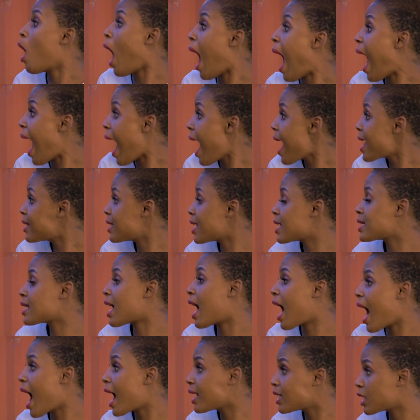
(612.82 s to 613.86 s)
hard
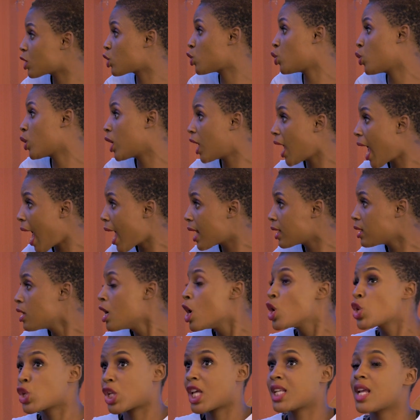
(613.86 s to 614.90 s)
as you can,
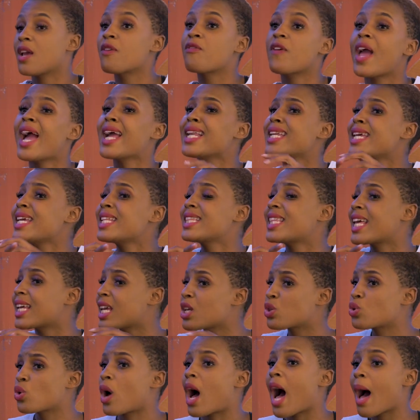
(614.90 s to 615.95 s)
so that if anything
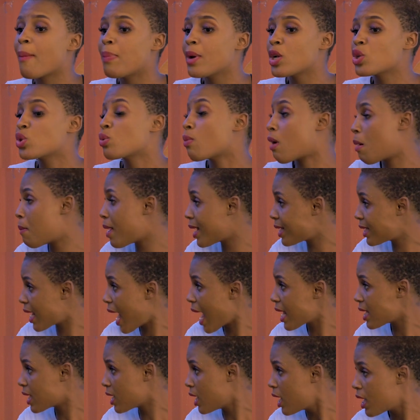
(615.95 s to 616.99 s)
is to happen to Baba
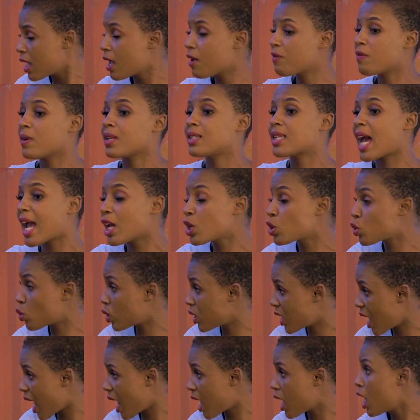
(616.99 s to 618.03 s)
Tanya, if he dies
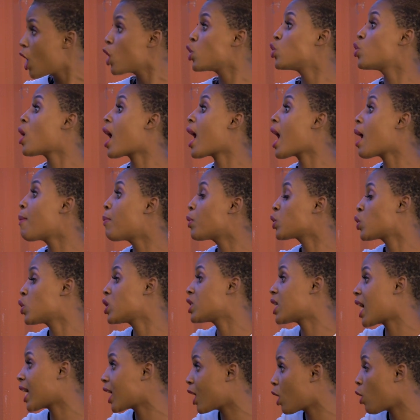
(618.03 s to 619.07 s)
today, you are able to
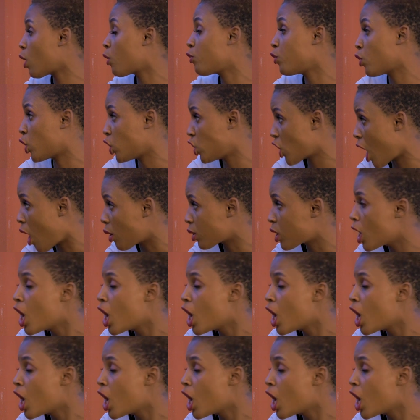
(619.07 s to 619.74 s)
take care of your child.